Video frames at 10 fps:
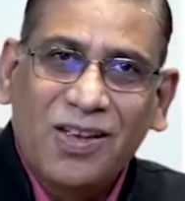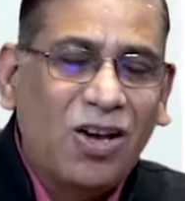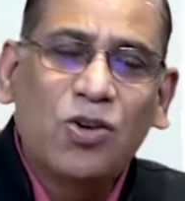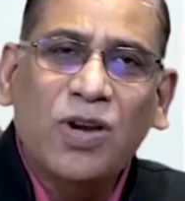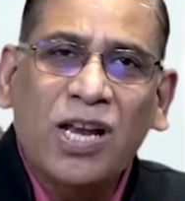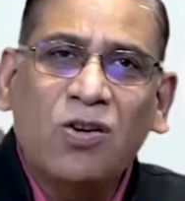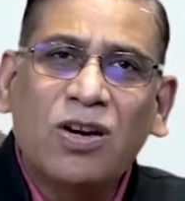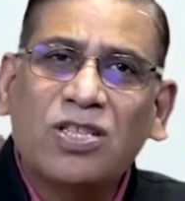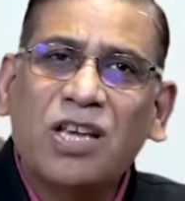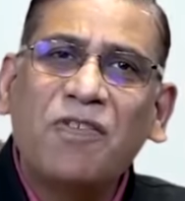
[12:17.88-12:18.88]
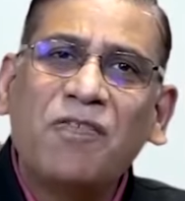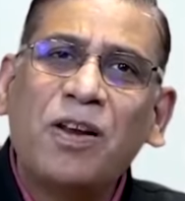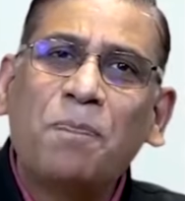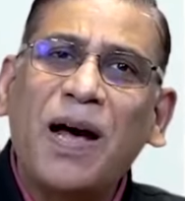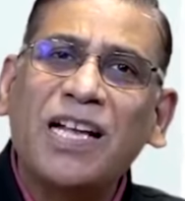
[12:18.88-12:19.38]
Or you cannot say we
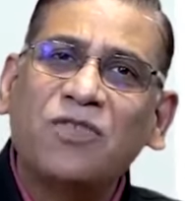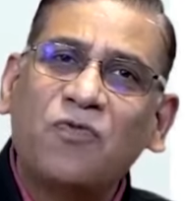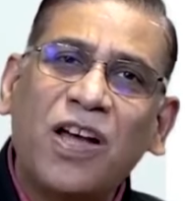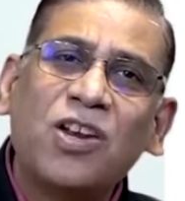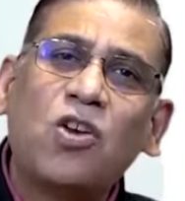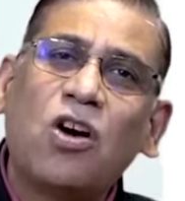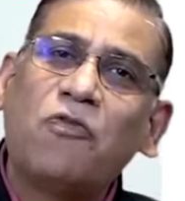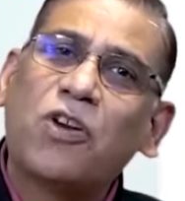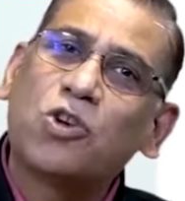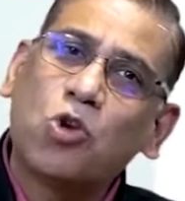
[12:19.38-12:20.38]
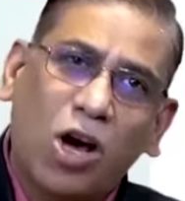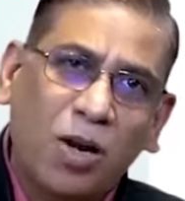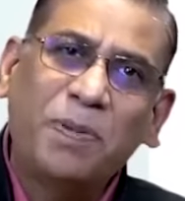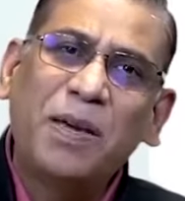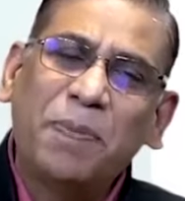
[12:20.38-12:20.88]
will pass one law for
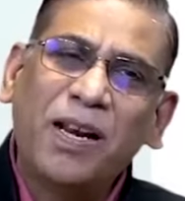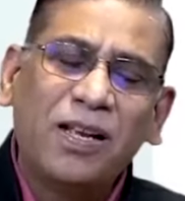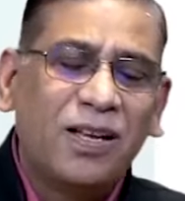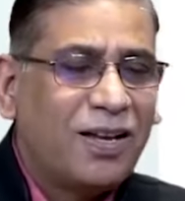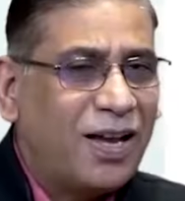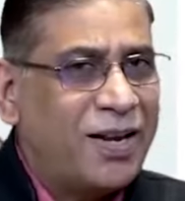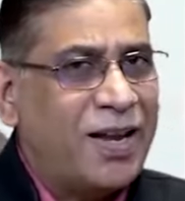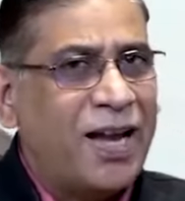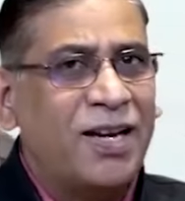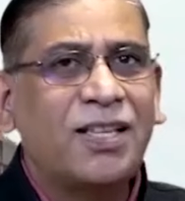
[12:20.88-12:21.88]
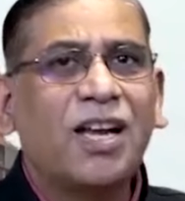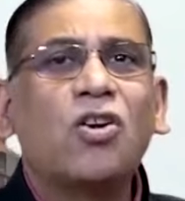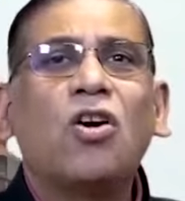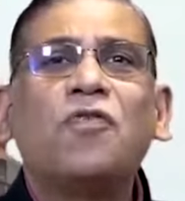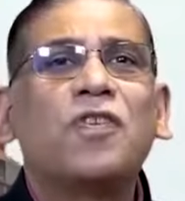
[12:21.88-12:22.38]
tall people and another
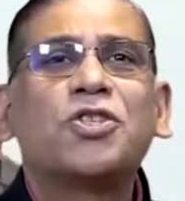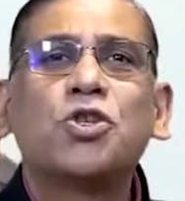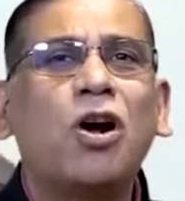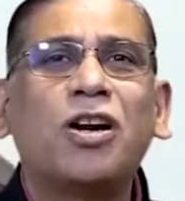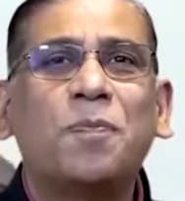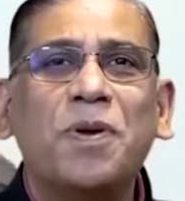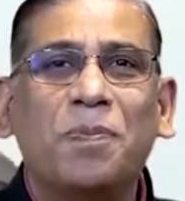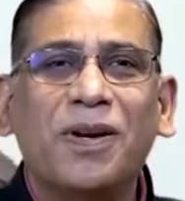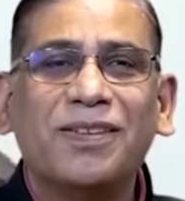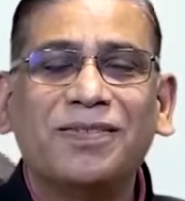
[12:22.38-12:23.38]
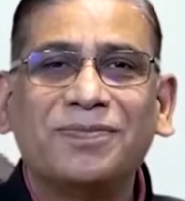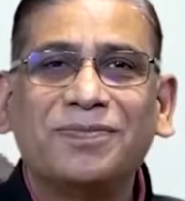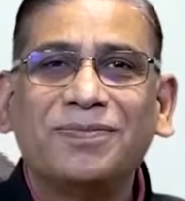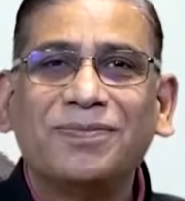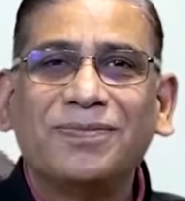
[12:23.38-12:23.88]
law for short people.
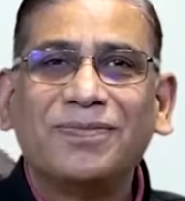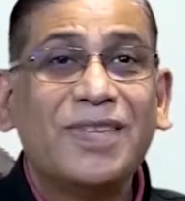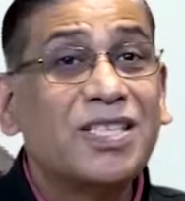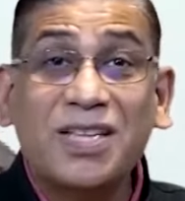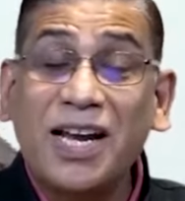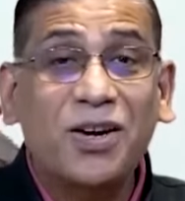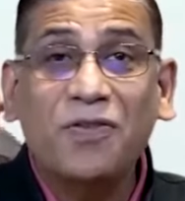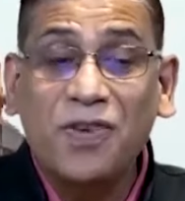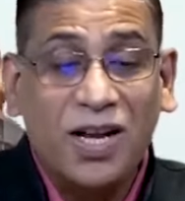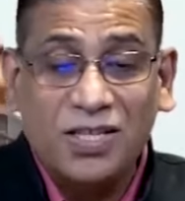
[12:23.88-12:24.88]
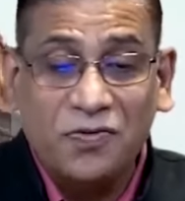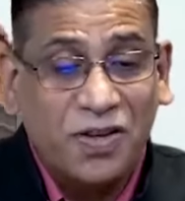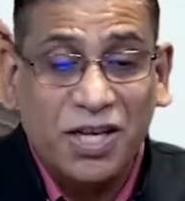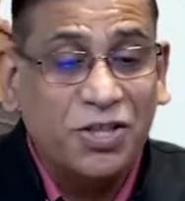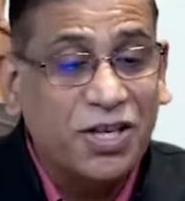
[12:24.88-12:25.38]
This kind of
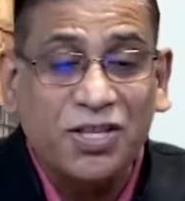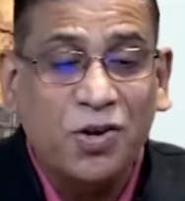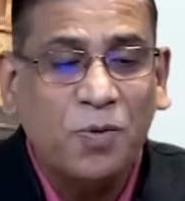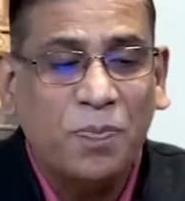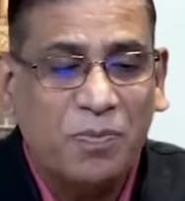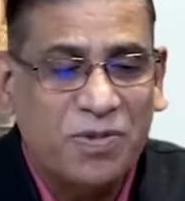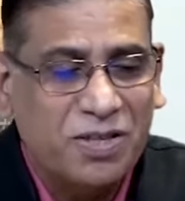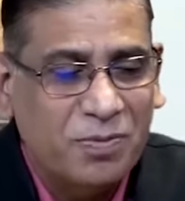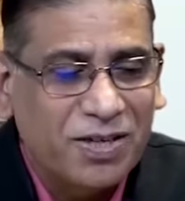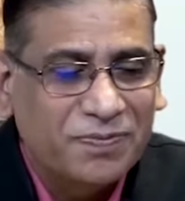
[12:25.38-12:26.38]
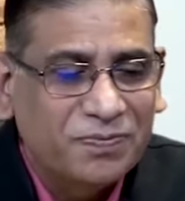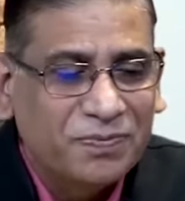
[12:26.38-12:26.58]
classification is not permissible.